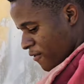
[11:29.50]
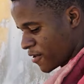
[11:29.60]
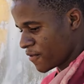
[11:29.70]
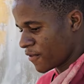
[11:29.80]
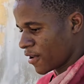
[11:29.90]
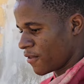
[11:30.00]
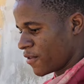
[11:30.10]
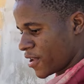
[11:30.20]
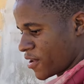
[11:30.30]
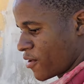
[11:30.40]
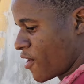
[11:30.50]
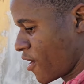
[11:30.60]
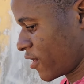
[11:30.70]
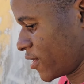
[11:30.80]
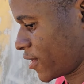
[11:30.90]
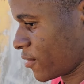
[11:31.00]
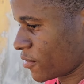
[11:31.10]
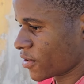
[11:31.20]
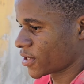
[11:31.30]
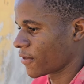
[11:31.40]
to be involved in the wrong, so we
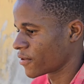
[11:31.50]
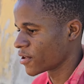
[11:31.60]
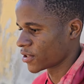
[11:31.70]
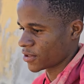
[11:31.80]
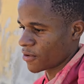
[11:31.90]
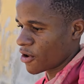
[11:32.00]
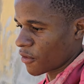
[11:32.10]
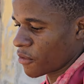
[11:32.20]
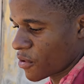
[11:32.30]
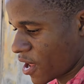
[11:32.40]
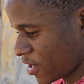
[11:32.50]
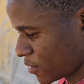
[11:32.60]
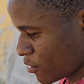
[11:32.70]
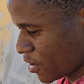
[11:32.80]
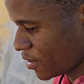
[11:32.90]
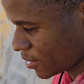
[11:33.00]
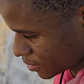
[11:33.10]
just have to work for awareness, bro.